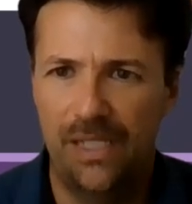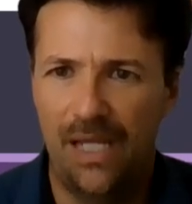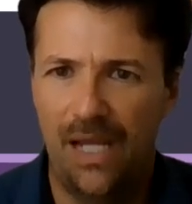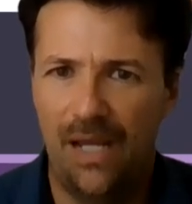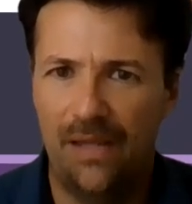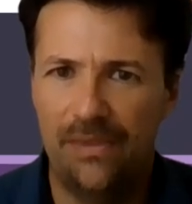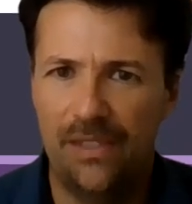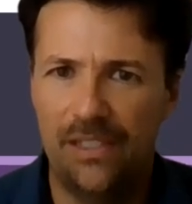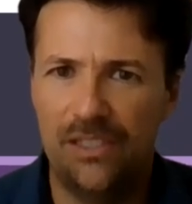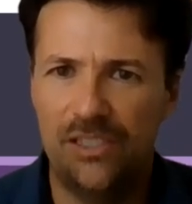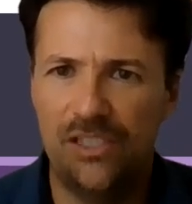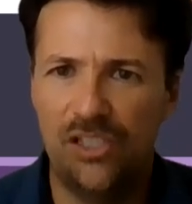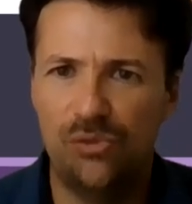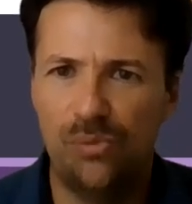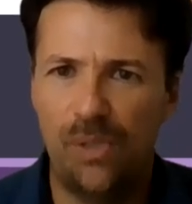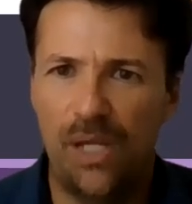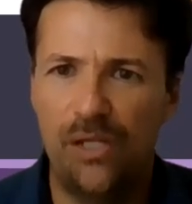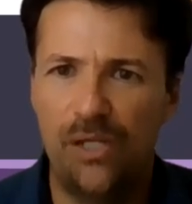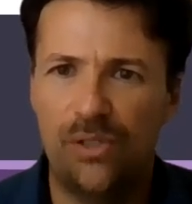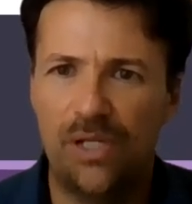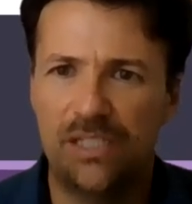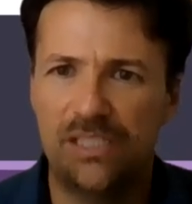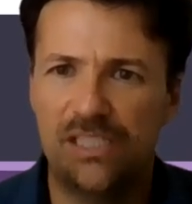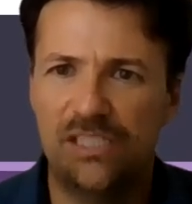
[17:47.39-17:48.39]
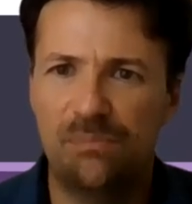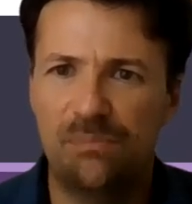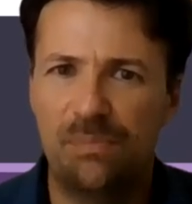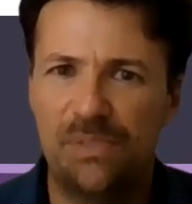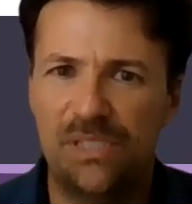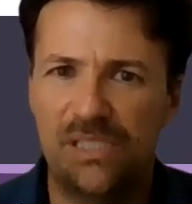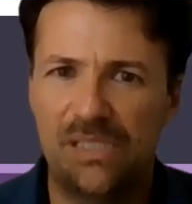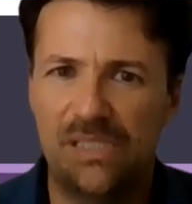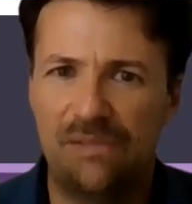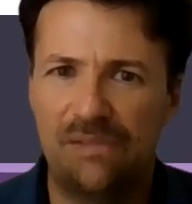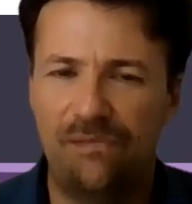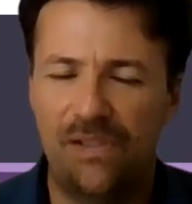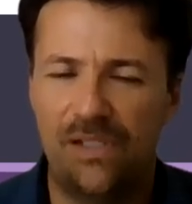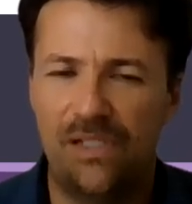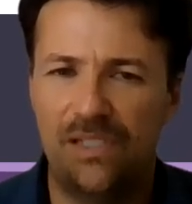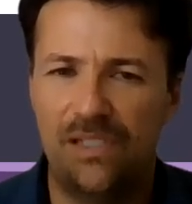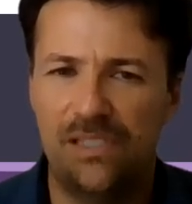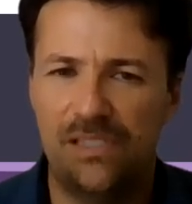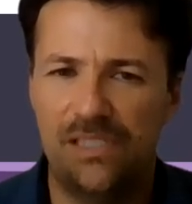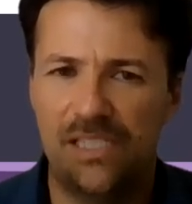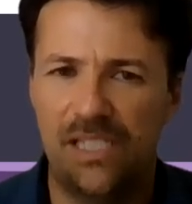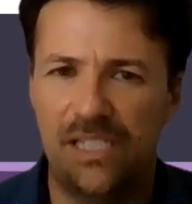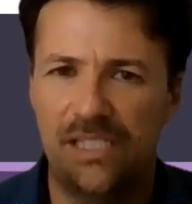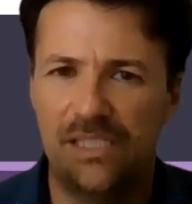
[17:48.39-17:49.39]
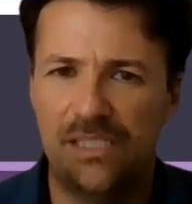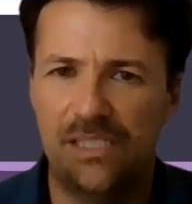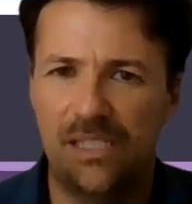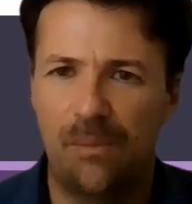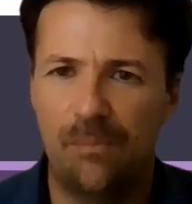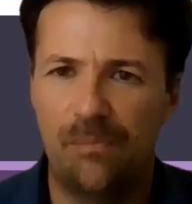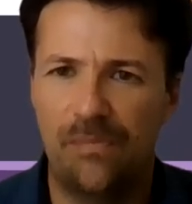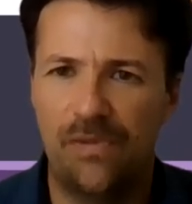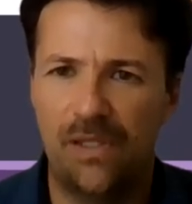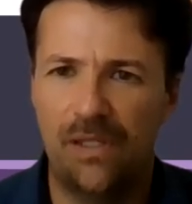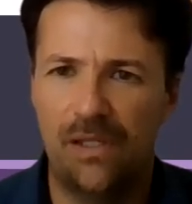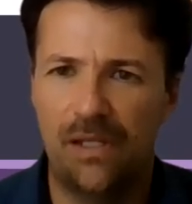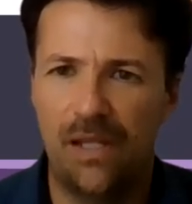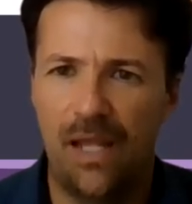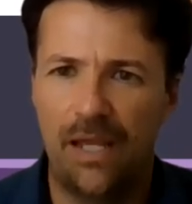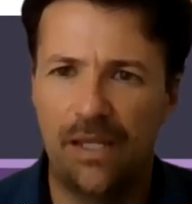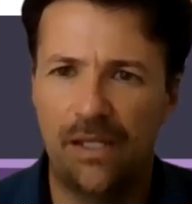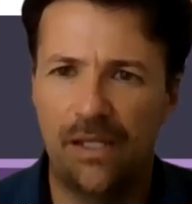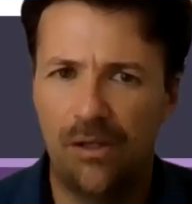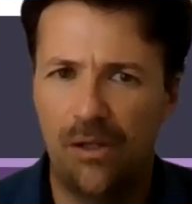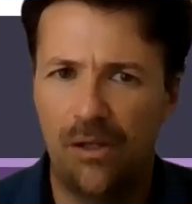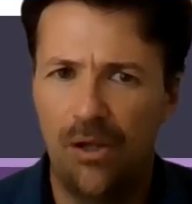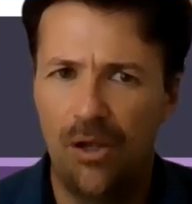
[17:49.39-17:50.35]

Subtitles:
And this is where you can specifically say something like,